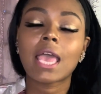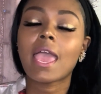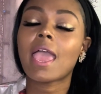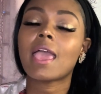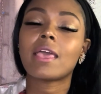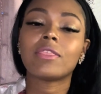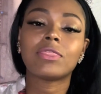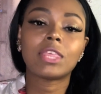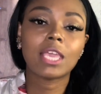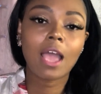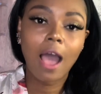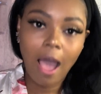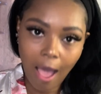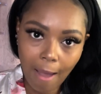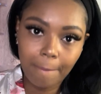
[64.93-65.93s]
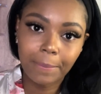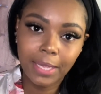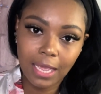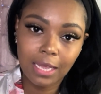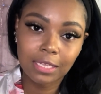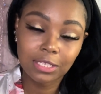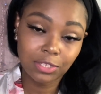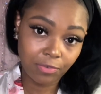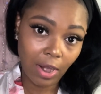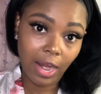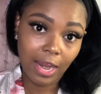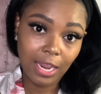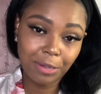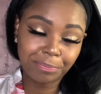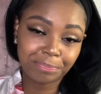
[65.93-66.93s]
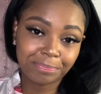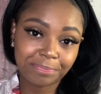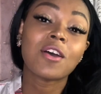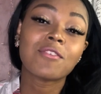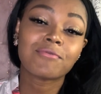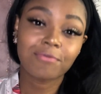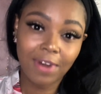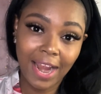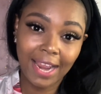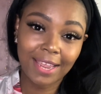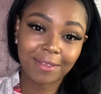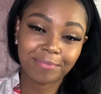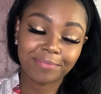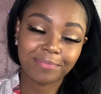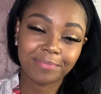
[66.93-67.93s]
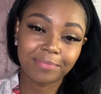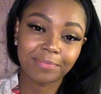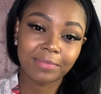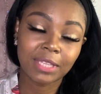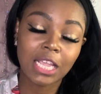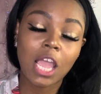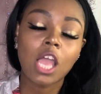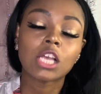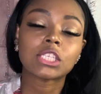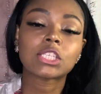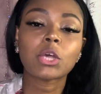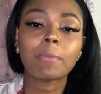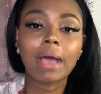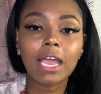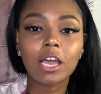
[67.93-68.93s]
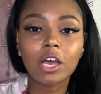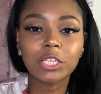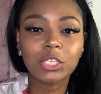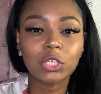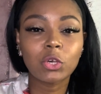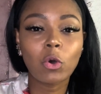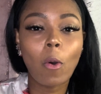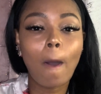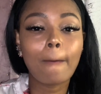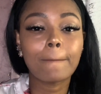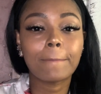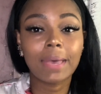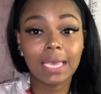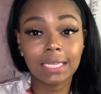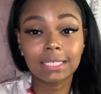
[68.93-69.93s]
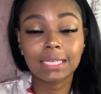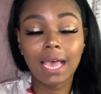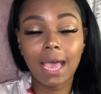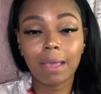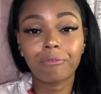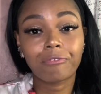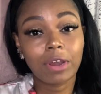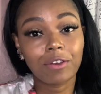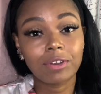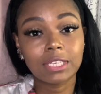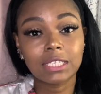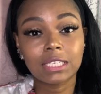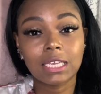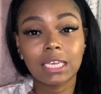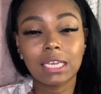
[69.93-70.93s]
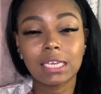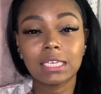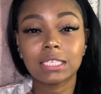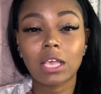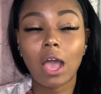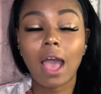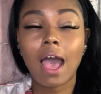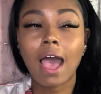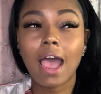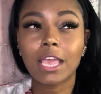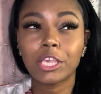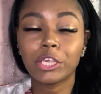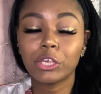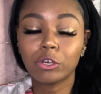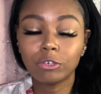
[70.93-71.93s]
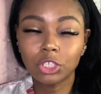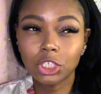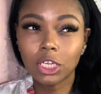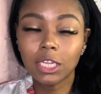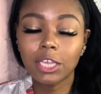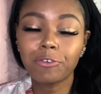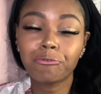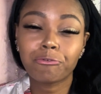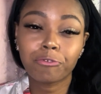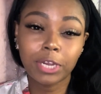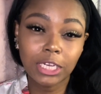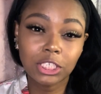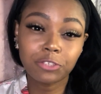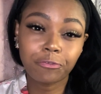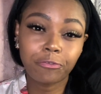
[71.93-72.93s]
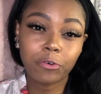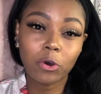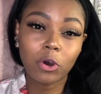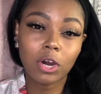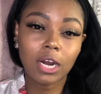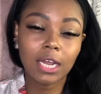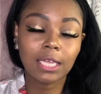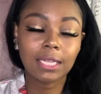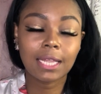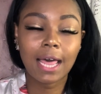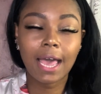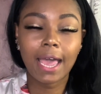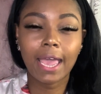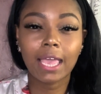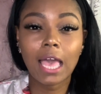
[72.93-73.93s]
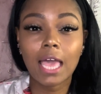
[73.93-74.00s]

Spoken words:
and the ambiance, right? Right. So my go-to bedtime fragrances, I usually reach for like